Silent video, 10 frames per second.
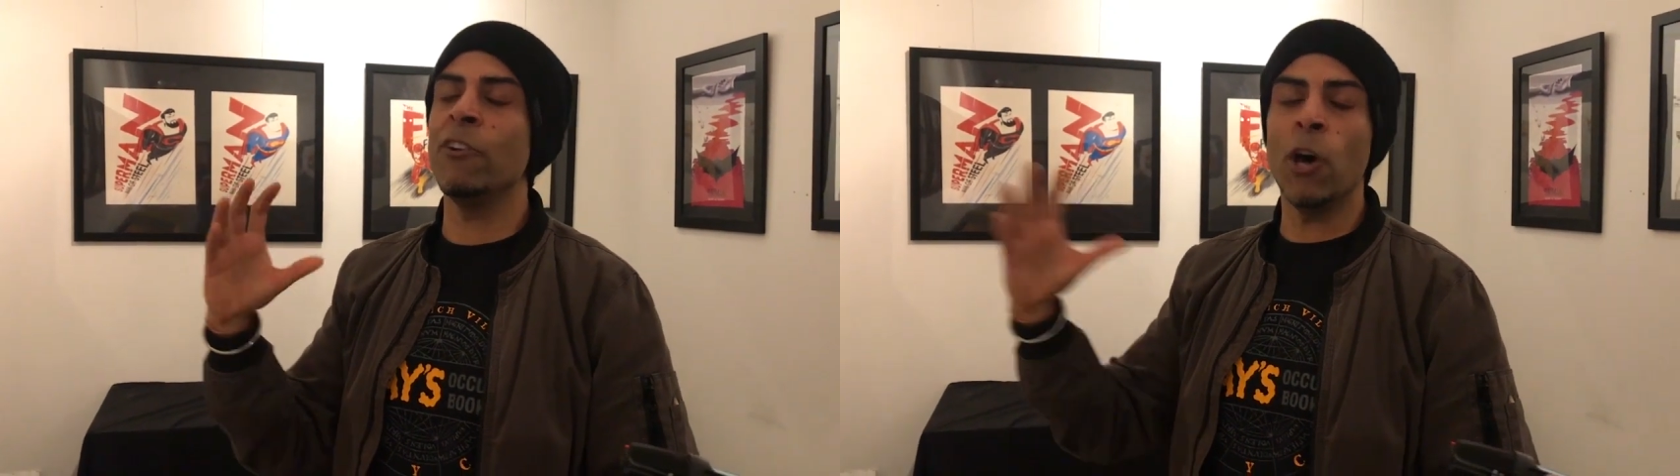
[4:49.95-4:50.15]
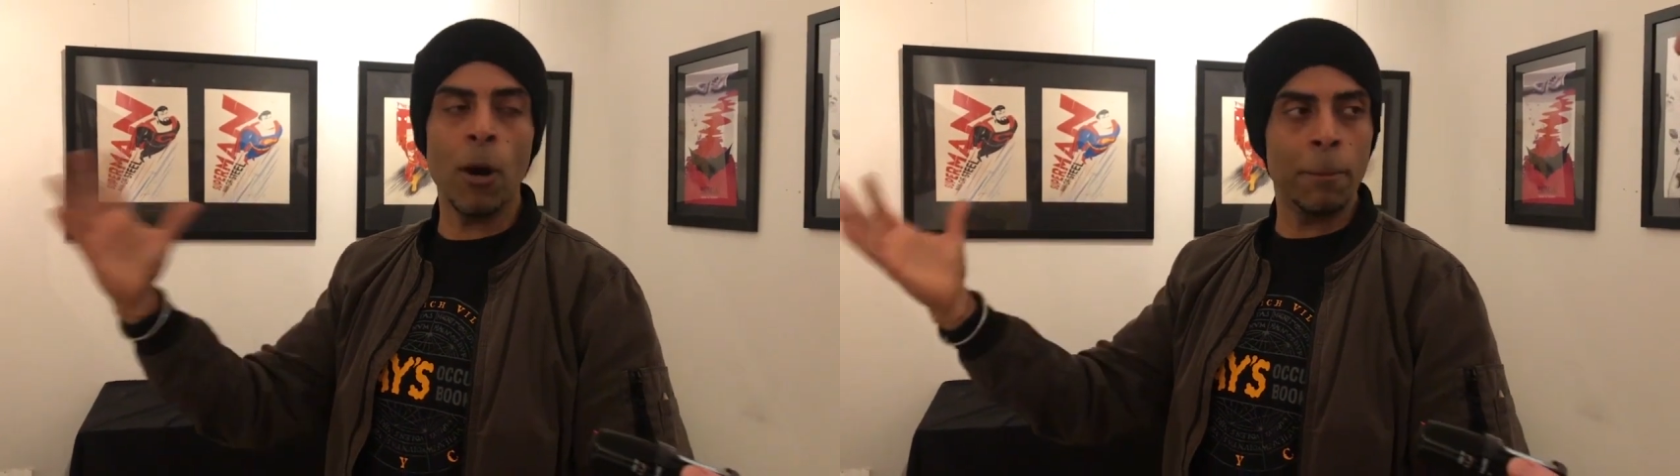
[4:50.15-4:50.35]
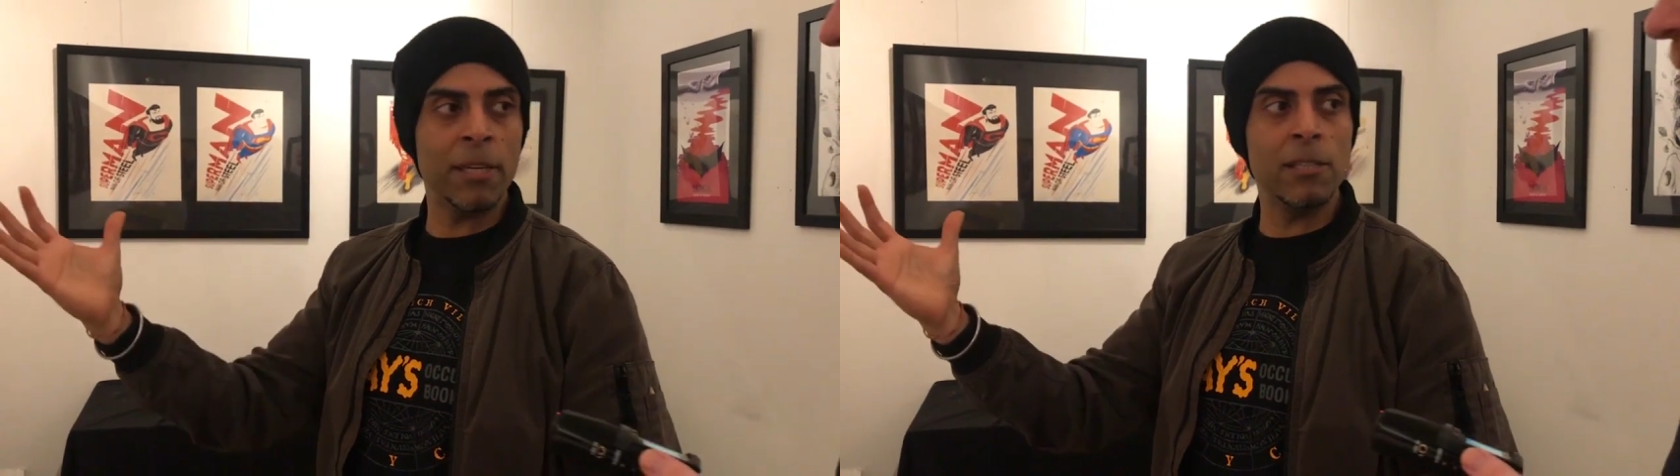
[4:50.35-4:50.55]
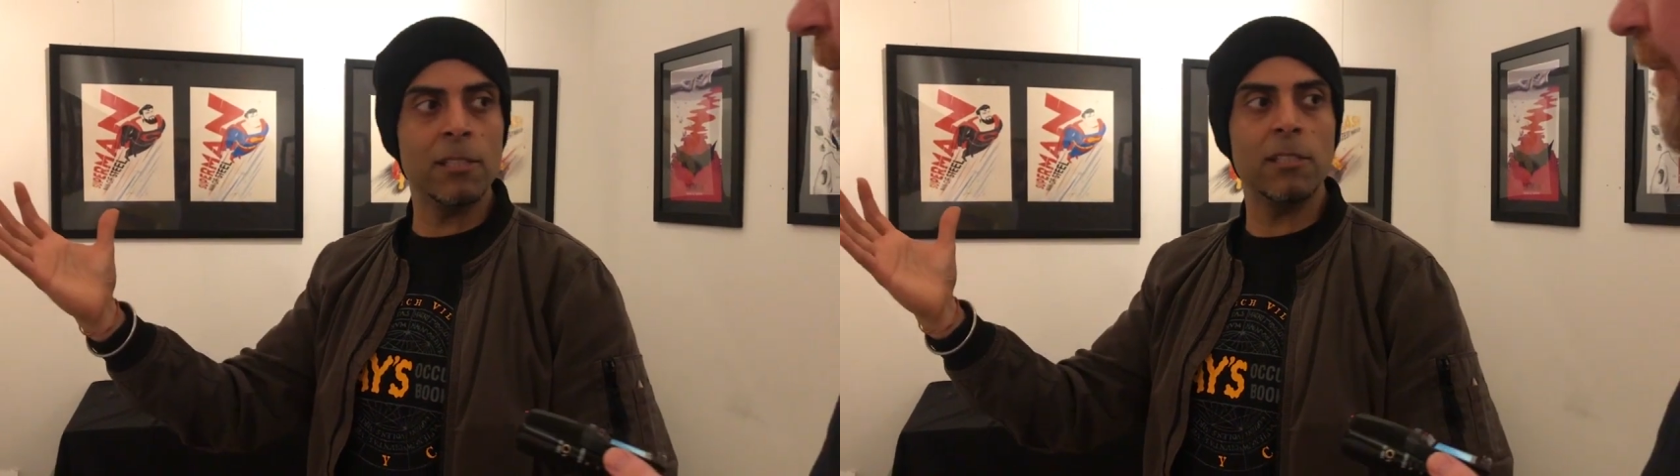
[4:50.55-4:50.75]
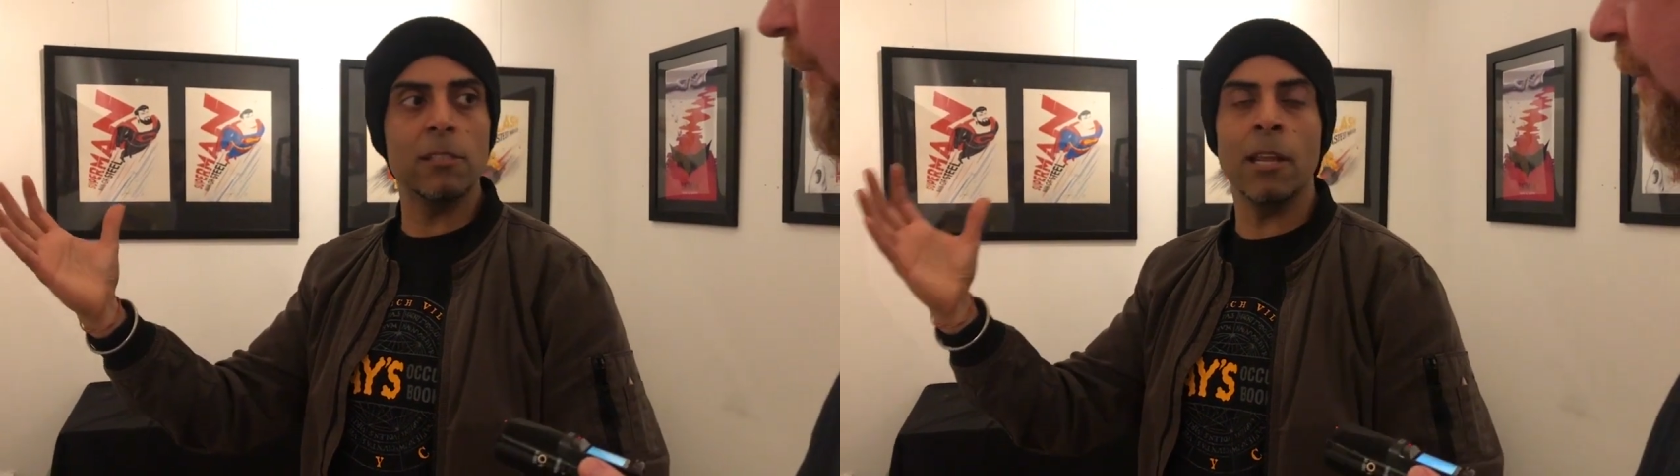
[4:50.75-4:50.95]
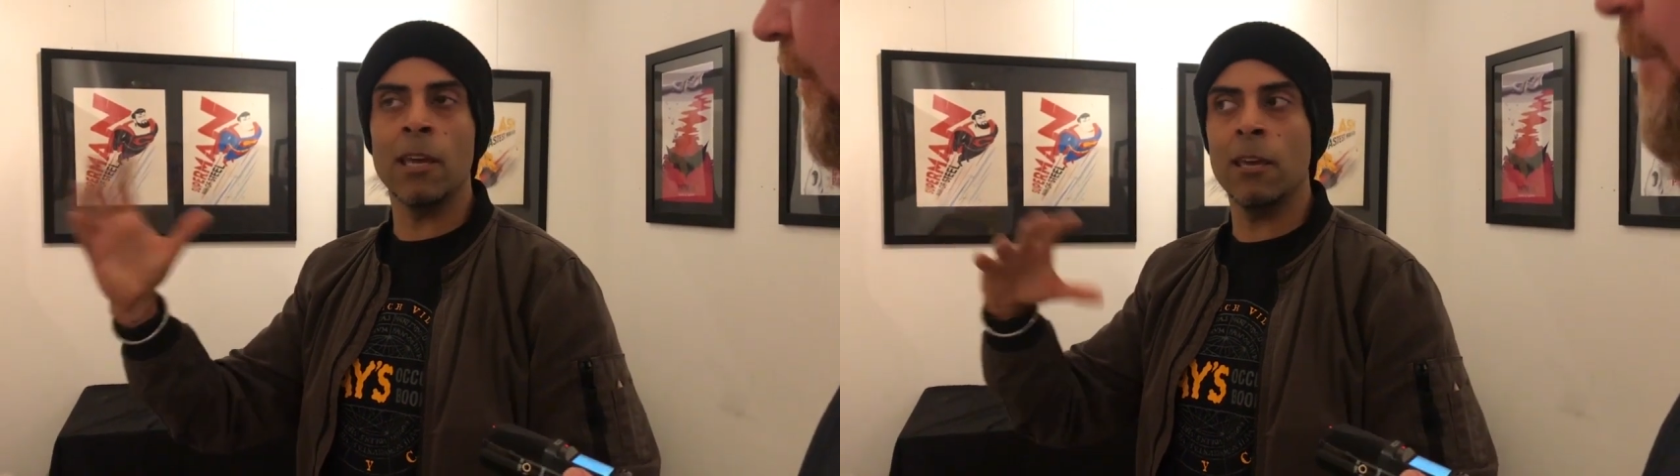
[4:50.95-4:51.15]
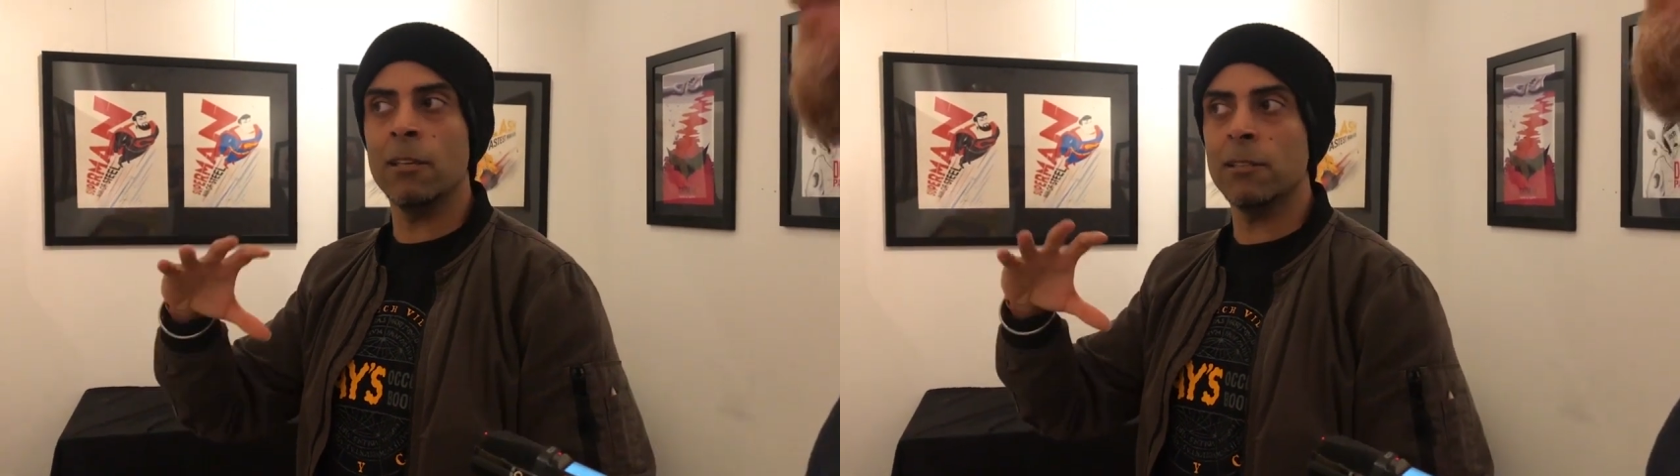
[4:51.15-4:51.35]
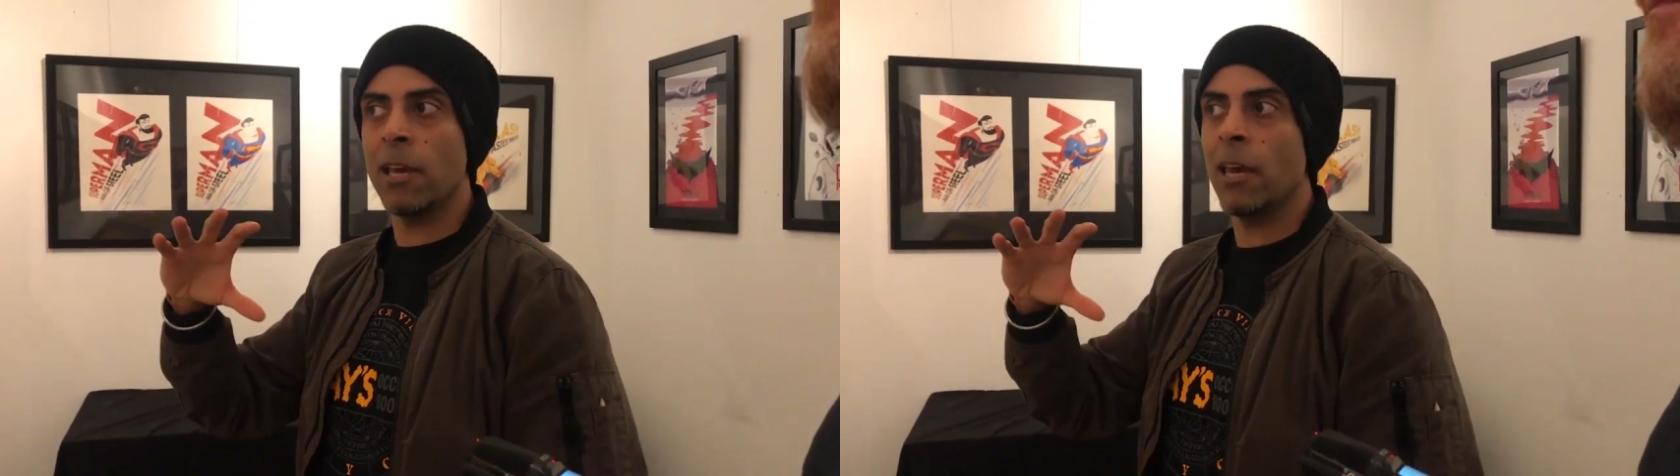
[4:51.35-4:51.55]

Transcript: an art piece than it is